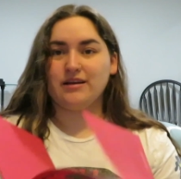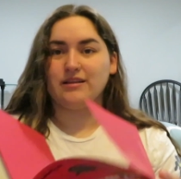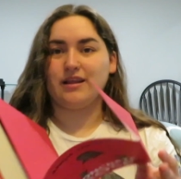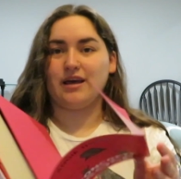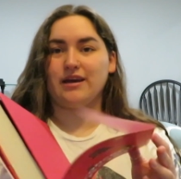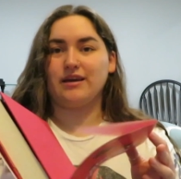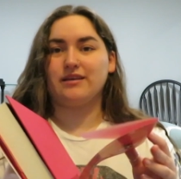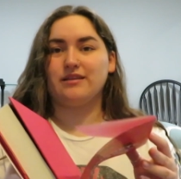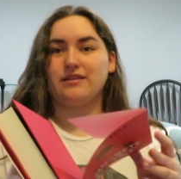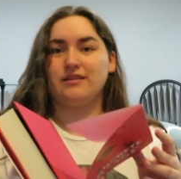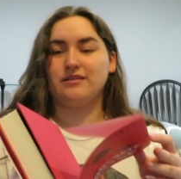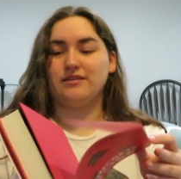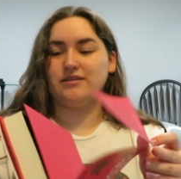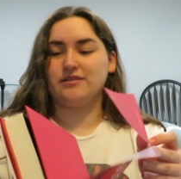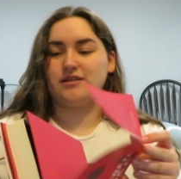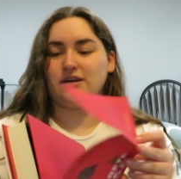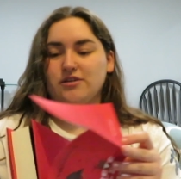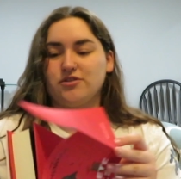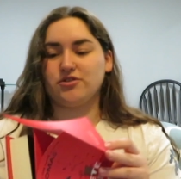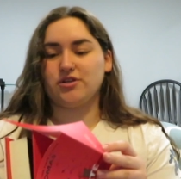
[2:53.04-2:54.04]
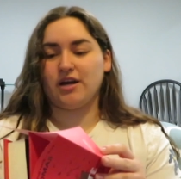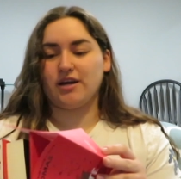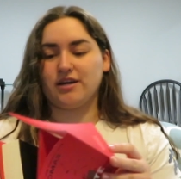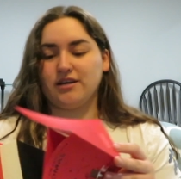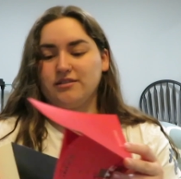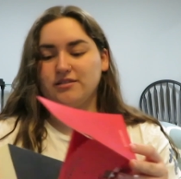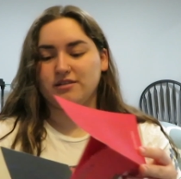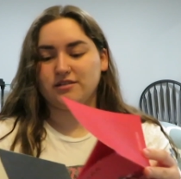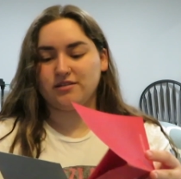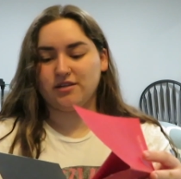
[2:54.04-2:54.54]
Like the dust
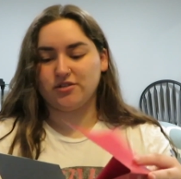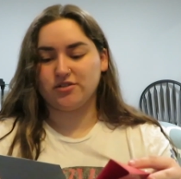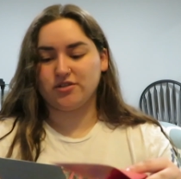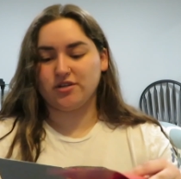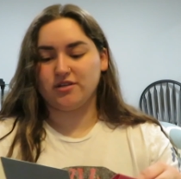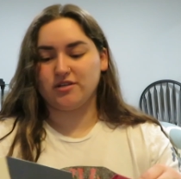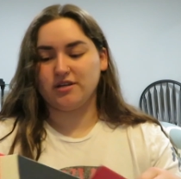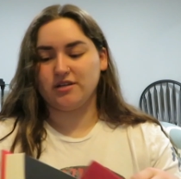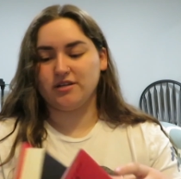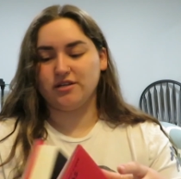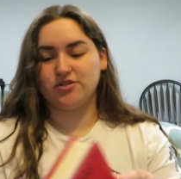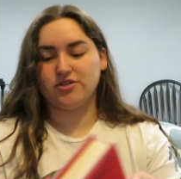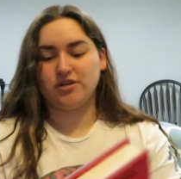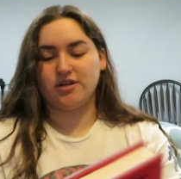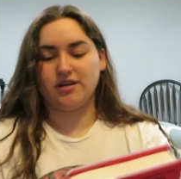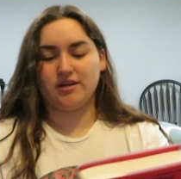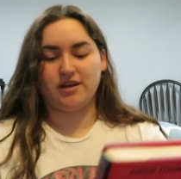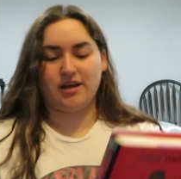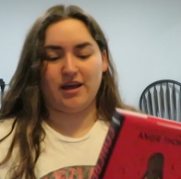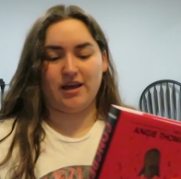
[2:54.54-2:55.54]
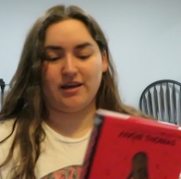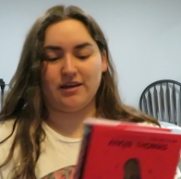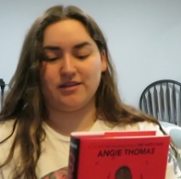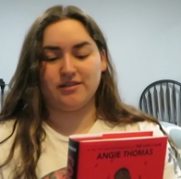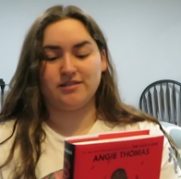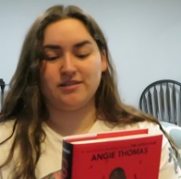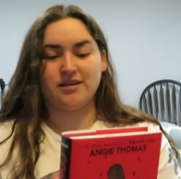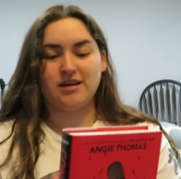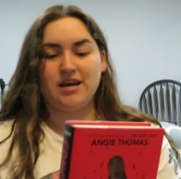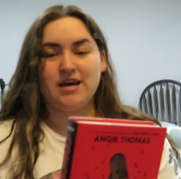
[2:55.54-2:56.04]
jacket's in such good condition,
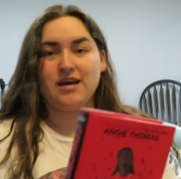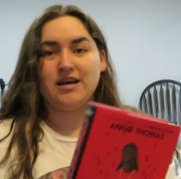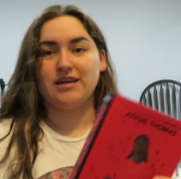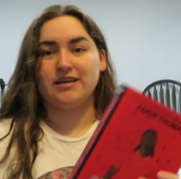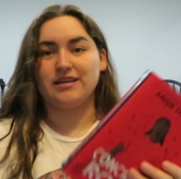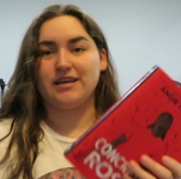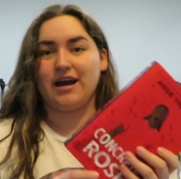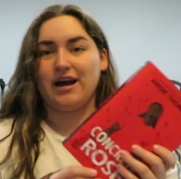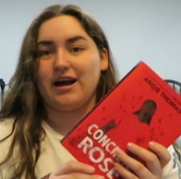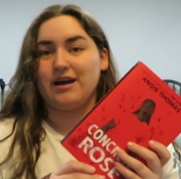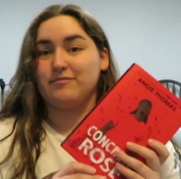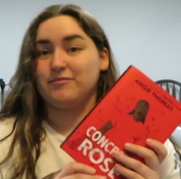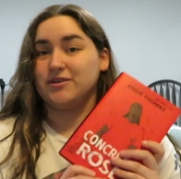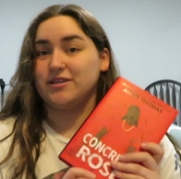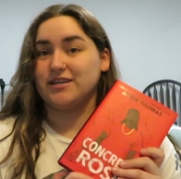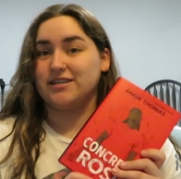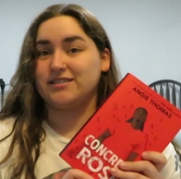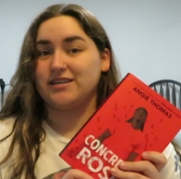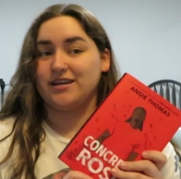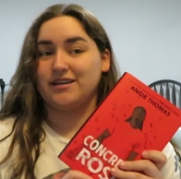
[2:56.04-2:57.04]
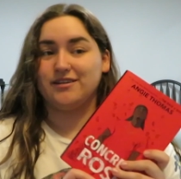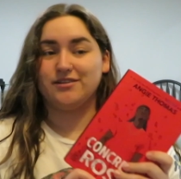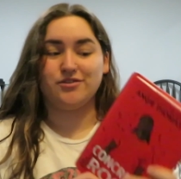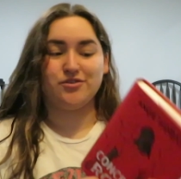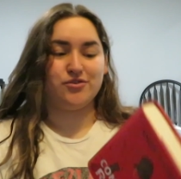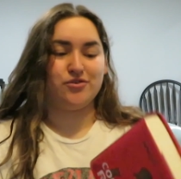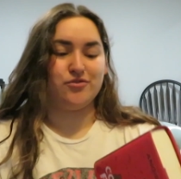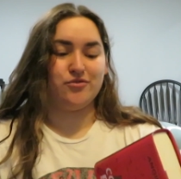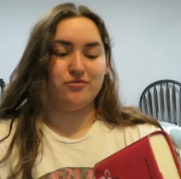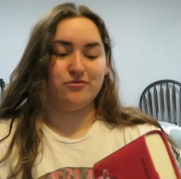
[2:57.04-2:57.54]
and yeah, I'm really excited
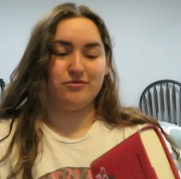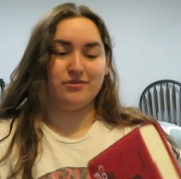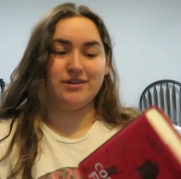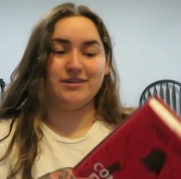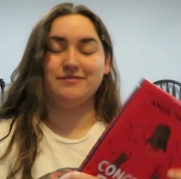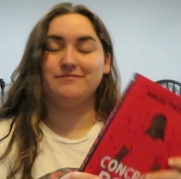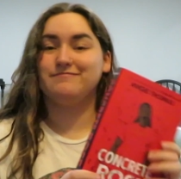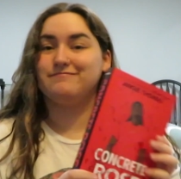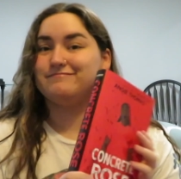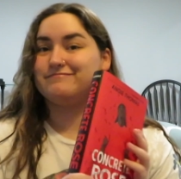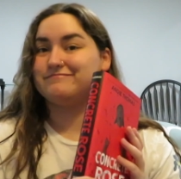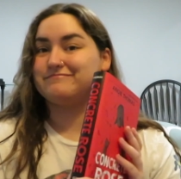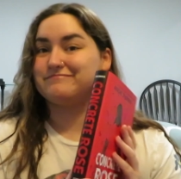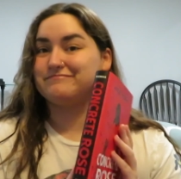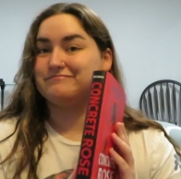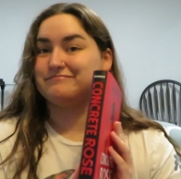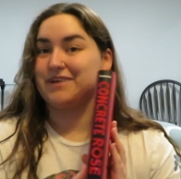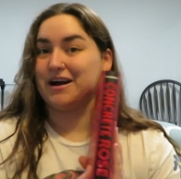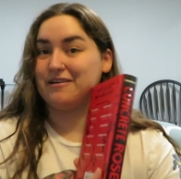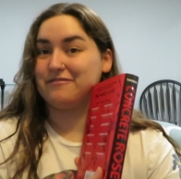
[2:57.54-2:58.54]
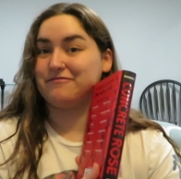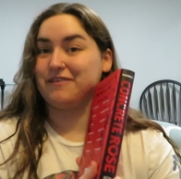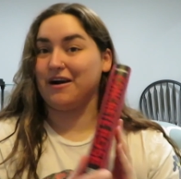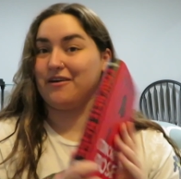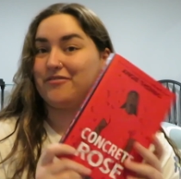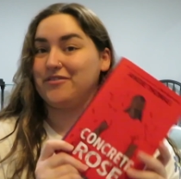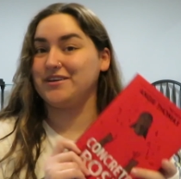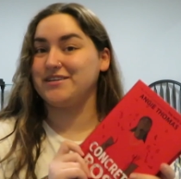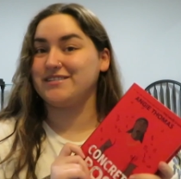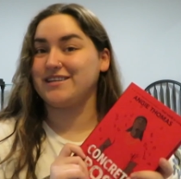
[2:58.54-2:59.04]
to have
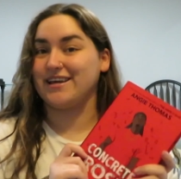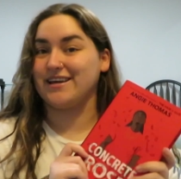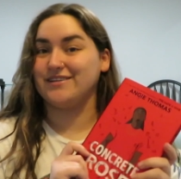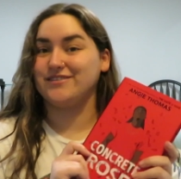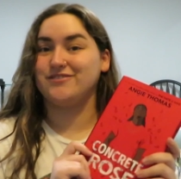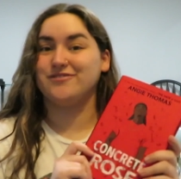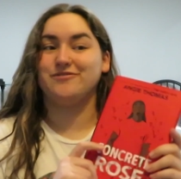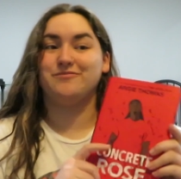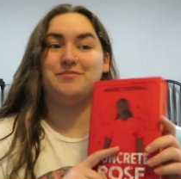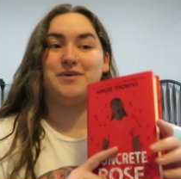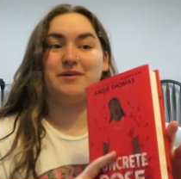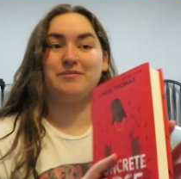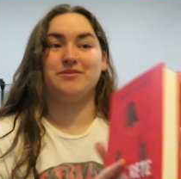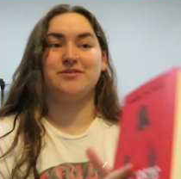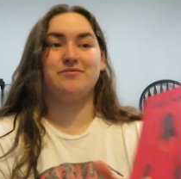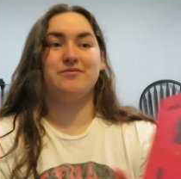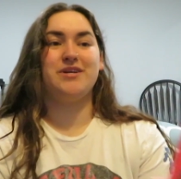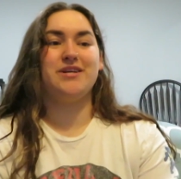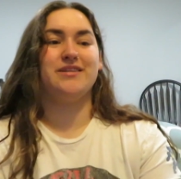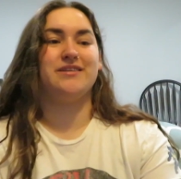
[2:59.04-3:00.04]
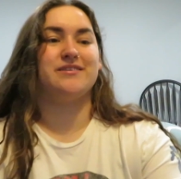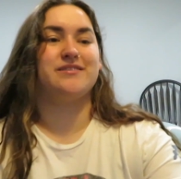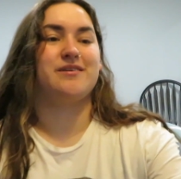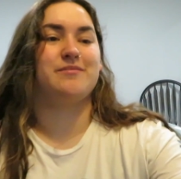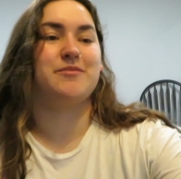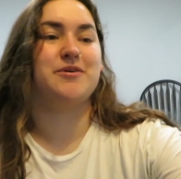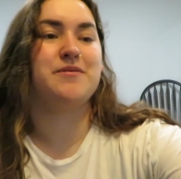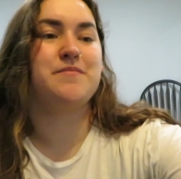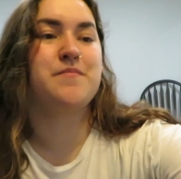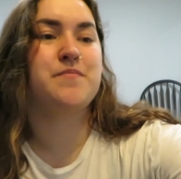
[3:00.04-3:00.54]
found this and to be able to read it this
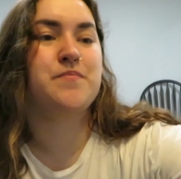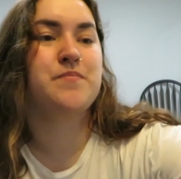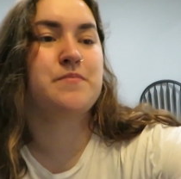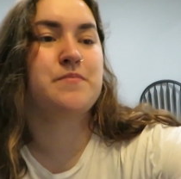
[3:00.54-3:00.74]
summer.